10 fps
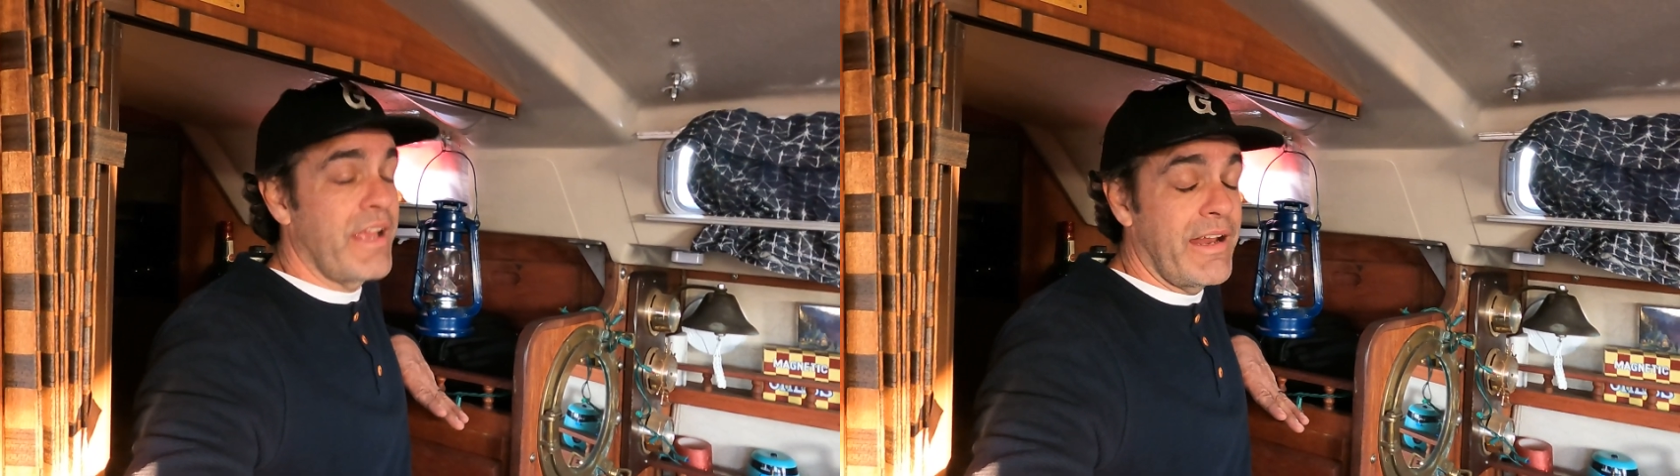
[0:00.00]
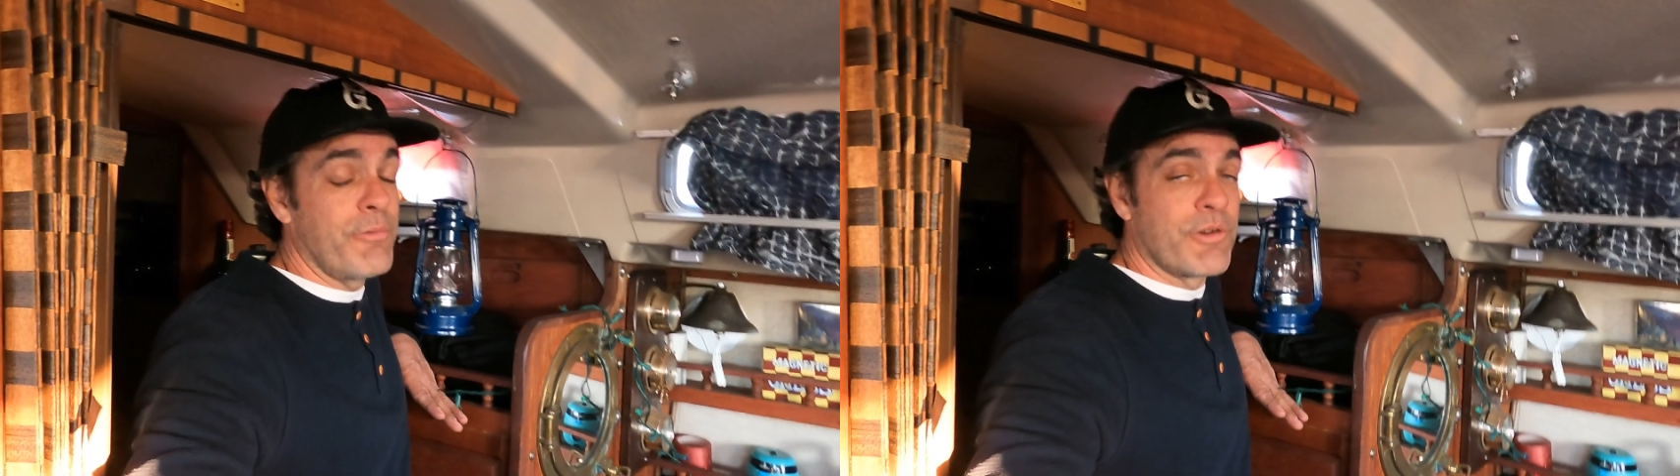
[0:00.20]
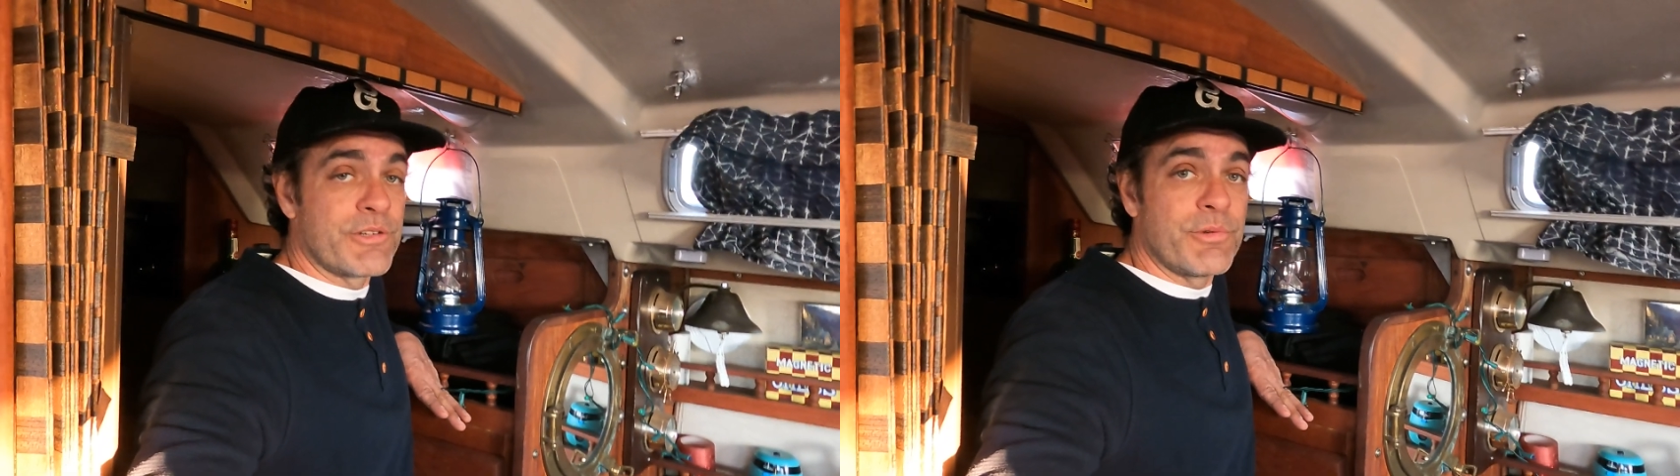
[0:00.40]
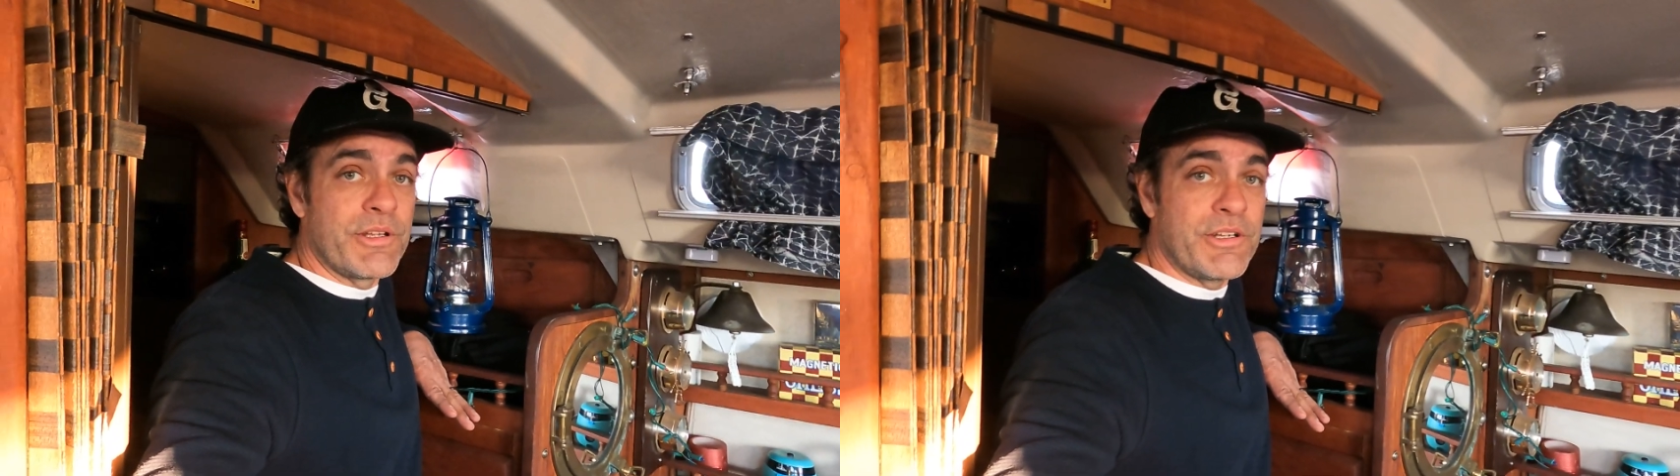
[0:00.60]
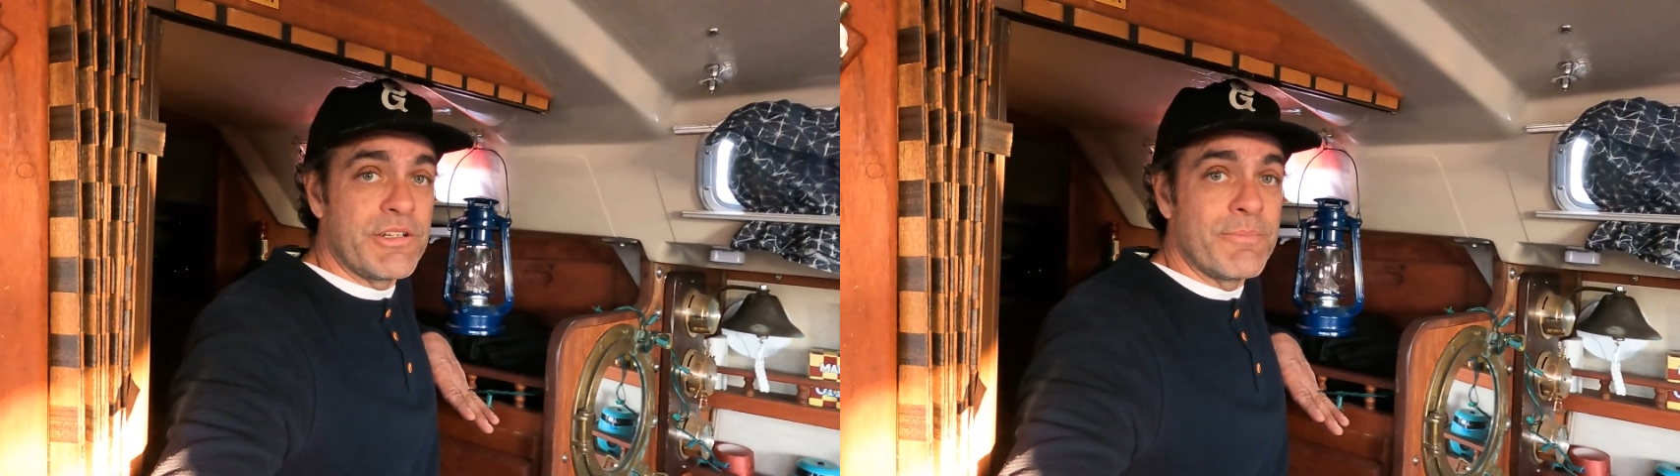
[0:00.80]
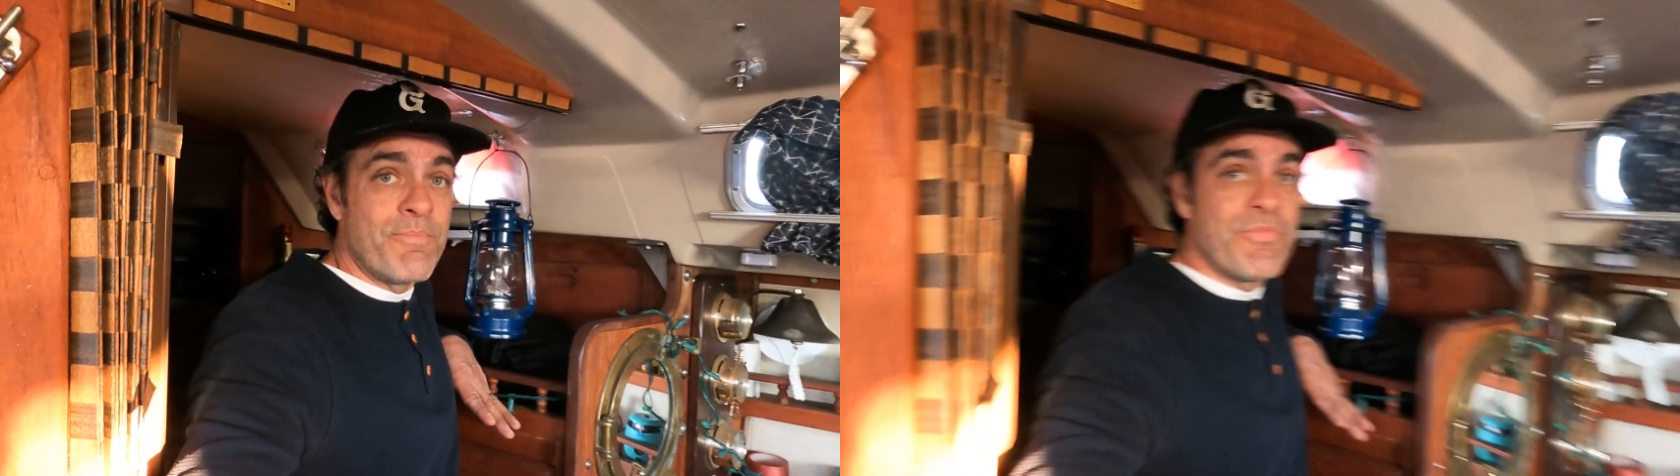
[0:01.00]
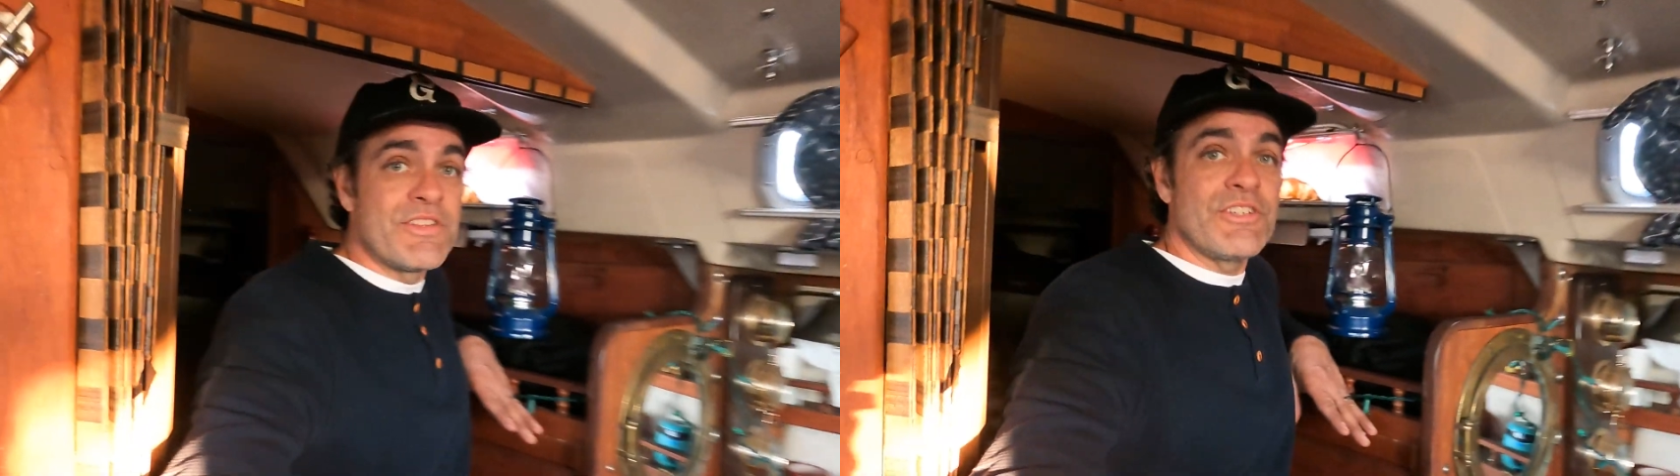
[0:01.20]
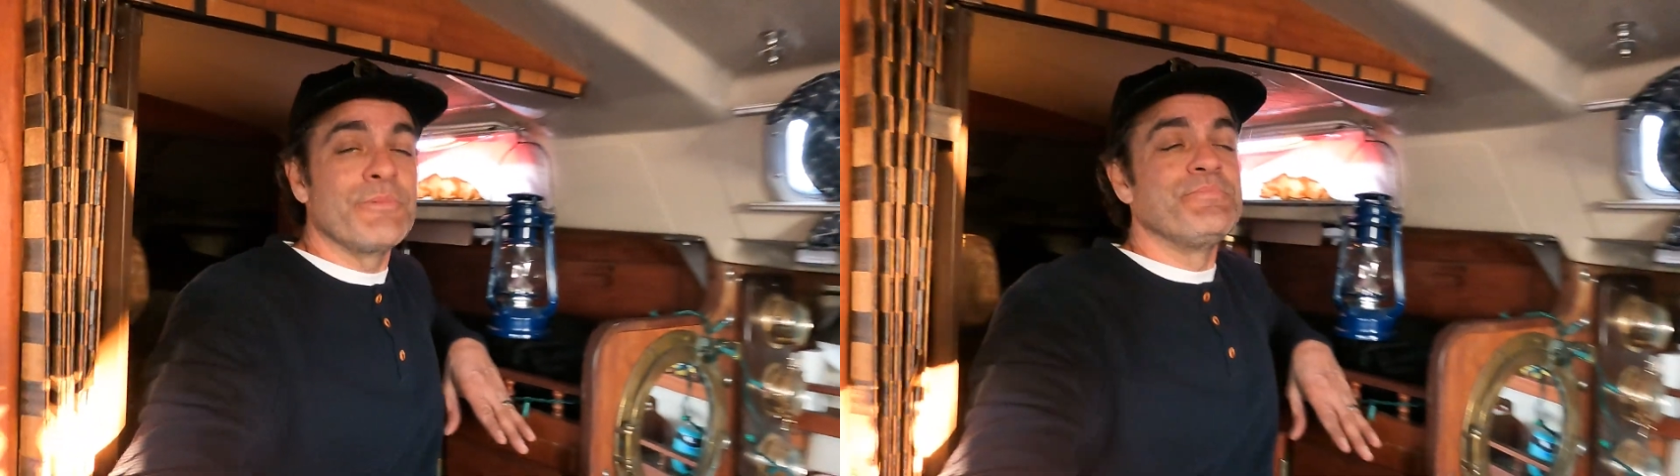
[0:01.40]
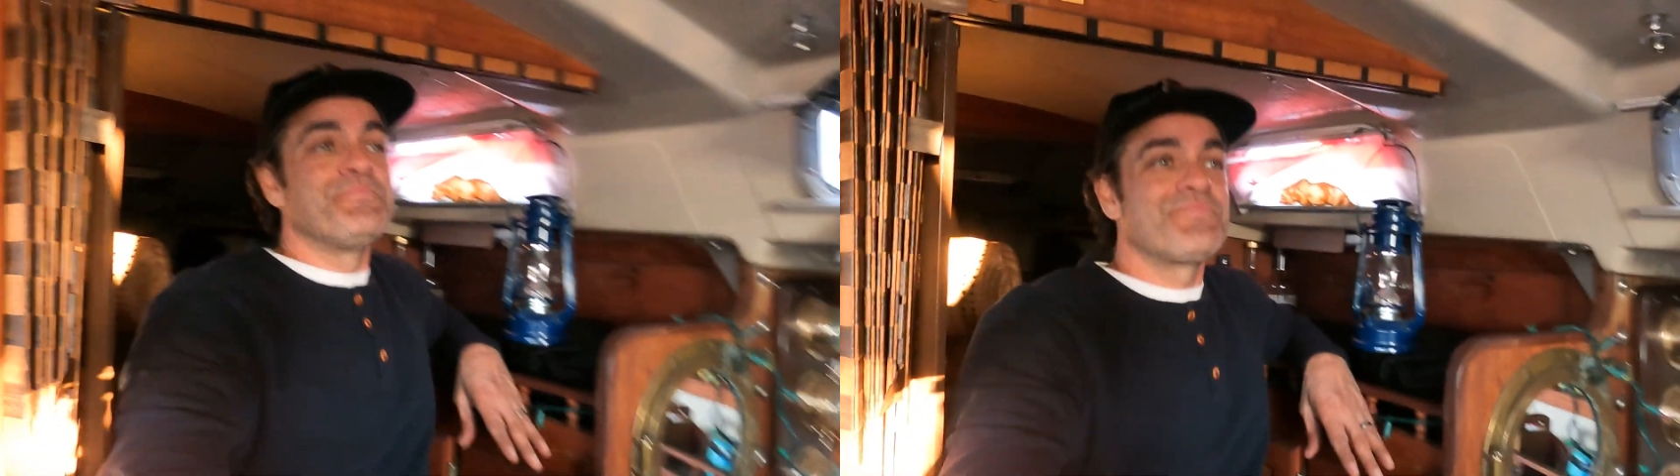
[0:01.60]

and it worked really good. So